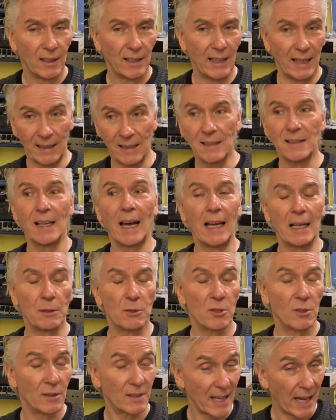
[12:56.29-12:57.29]
in a day,
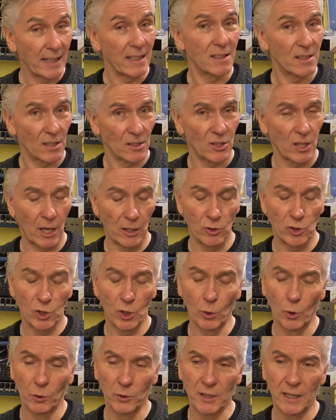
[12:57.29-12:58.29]
because the days are so
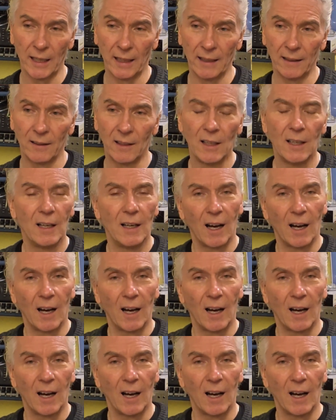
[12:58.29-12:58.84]
short here,